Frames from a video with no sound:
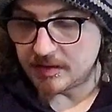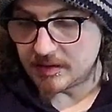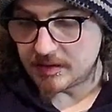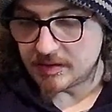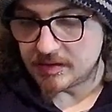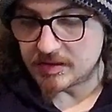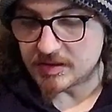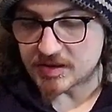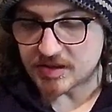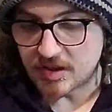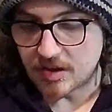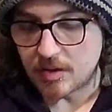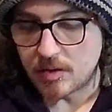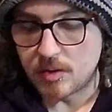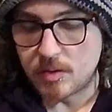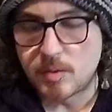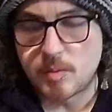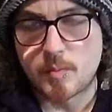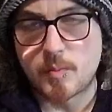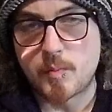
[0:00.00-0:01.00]

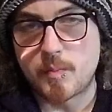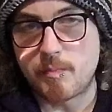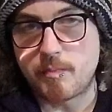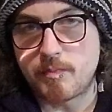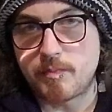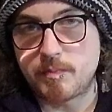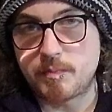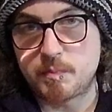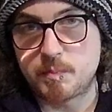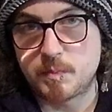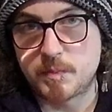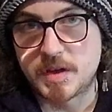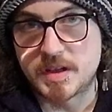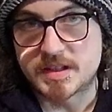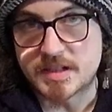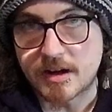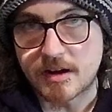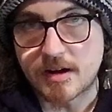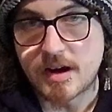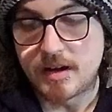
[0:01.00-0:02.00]
So, the
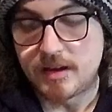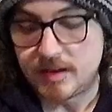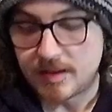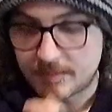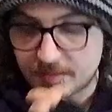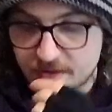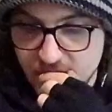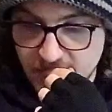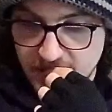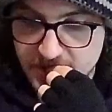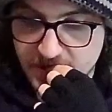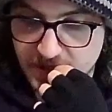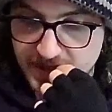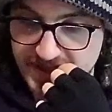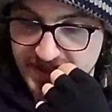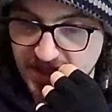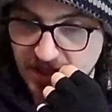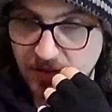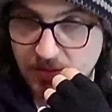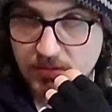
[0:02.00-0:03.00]
entire LLM structure
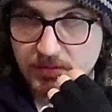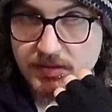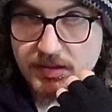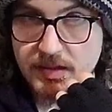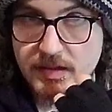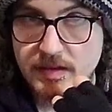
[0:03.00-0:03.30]
is cold.